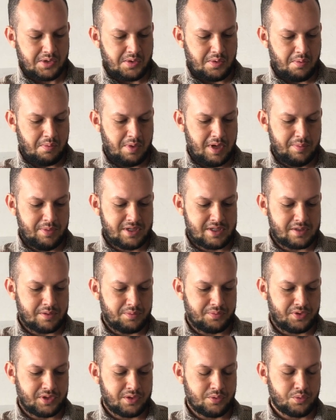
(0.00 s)
Maybe
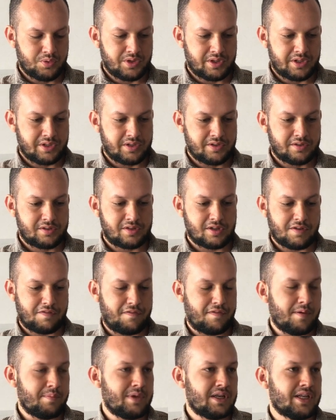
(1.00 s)
something with
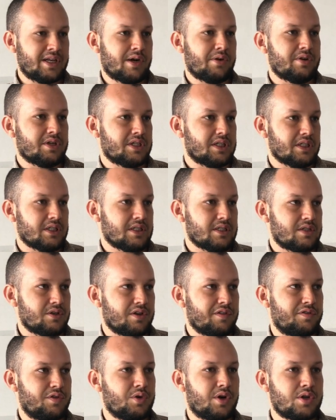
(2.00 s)
familiarity. So
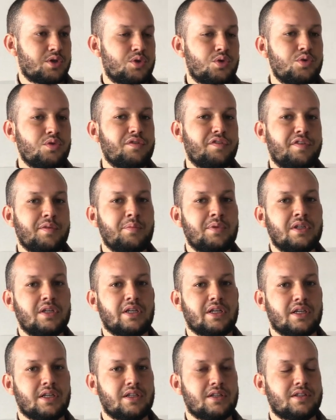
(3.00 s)
if you are too
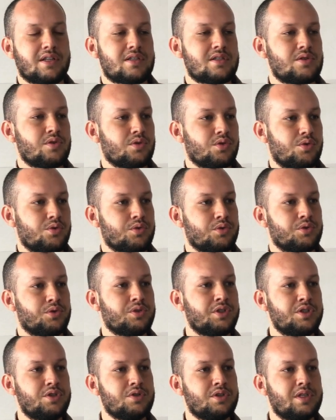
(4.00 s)
familiar, that's not good. You
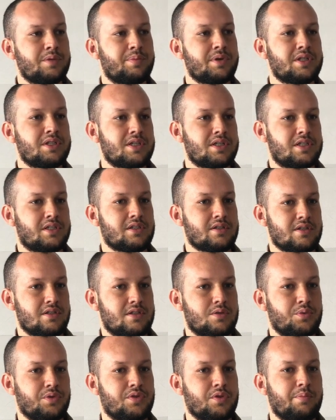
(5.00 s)
need to keep a
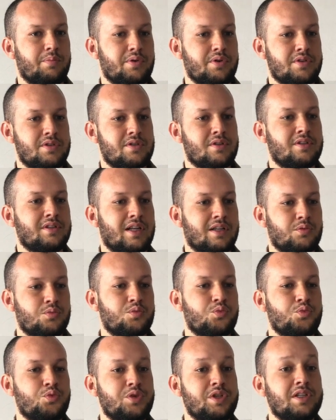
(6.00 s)
distance with the person that
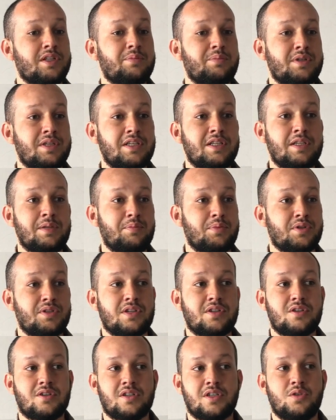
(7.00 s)
will be
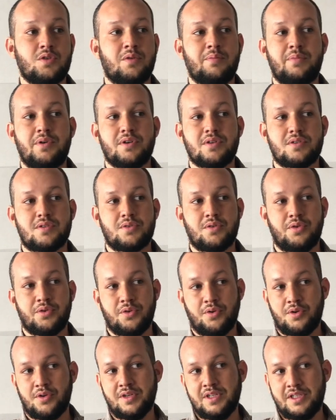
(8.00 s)
potentially your boss or
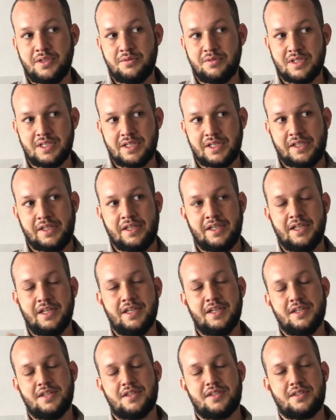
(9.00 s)
your colleague one day.
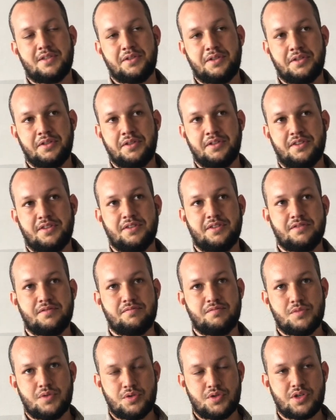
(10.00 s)
So
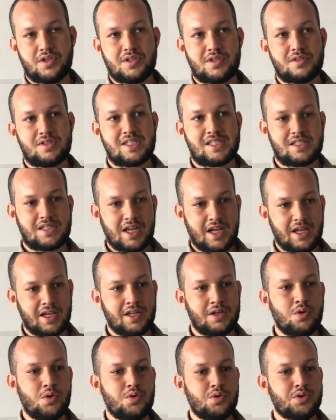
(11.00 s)
just
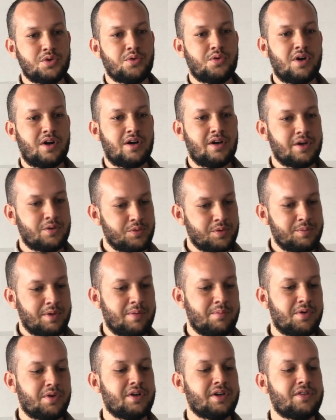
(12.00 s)
staying who you are and
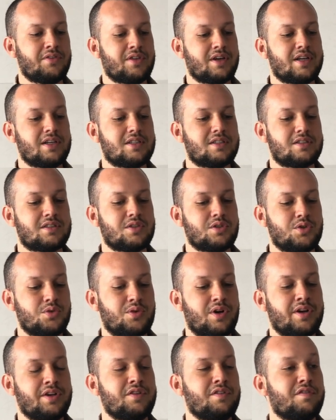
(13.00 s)
remembering that you
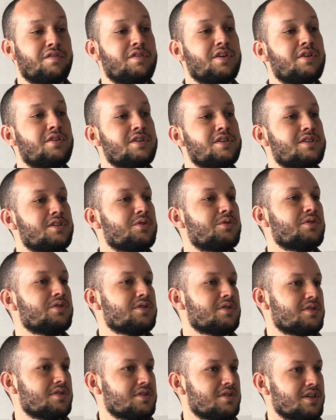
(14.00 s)
are in a very
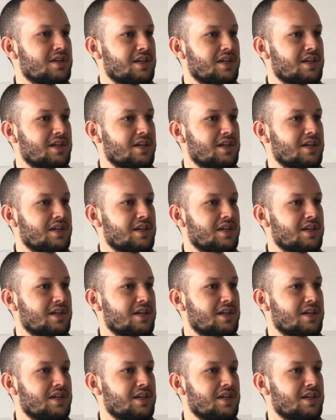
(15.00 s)
serious